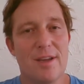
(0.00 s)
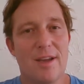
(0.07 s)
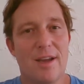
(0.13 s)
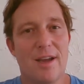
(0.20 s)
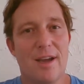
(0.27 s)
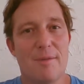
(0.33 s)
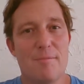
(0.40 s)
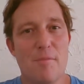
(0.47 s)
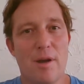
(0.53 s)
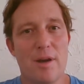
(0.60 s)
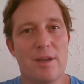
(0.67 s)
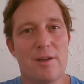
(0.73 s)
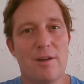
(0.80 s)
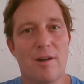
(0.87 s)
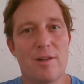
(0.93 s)

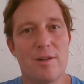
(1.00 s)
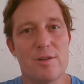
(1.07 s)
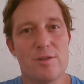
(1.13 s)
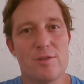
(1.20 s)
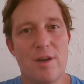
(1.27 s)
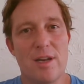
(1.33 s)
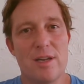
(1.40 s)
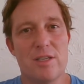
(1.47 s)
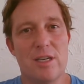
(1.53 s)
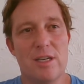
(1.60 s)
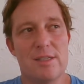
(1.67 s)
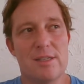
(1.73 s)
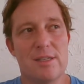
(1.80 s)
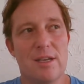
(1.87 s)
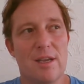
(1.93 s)
Monte Carlo
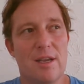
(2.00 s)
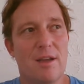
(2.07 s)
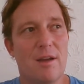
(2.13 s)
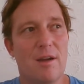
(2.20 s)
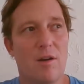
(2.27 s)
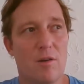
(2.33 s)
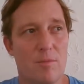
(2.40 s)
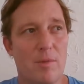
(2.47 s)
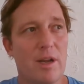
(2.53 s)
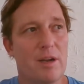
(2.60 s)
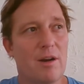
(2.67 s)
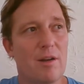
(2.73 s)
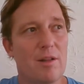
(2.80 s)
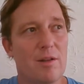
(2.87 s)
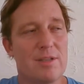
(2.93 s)
strategies or Monte
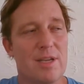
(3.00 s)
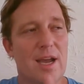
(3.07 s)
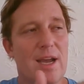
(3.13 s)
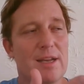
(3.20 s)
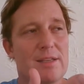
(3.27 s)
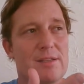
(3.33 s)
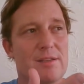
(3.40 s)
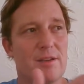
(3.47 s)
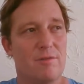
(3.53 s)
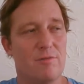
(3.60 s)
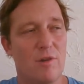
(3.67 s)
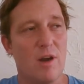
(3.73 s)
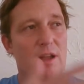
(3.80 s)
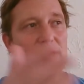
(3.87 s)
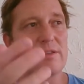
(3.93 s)
Carlo tests and
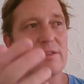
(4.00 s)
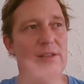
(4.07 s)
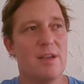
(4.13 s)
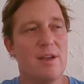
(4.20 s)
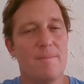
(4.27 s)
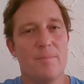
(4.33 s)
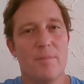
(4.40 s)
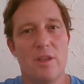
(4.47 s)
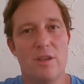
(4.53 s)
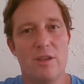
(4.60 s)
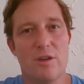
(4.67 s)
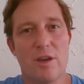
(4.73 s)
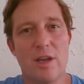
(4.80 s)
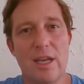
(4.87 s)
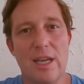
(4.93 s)
runs,
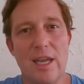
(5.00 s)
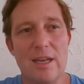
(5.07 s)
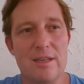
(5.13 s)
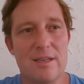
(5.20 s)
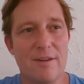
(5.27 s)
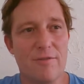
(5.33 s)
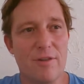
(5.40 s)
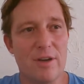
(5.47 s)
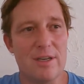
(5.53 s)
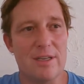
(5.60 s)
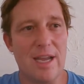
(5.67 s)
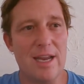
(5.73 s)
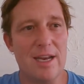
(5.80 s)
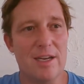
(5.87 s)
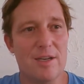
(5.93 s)
you're going to get different
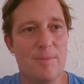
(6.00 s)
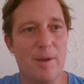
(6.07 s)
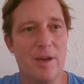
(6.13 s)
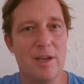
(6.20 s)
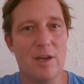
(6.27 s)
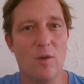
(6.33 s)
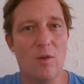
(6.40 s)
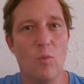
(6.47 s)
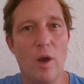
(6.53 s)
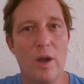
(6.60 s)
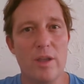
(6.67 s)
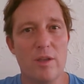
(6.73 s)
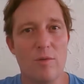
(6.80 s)
data depending on what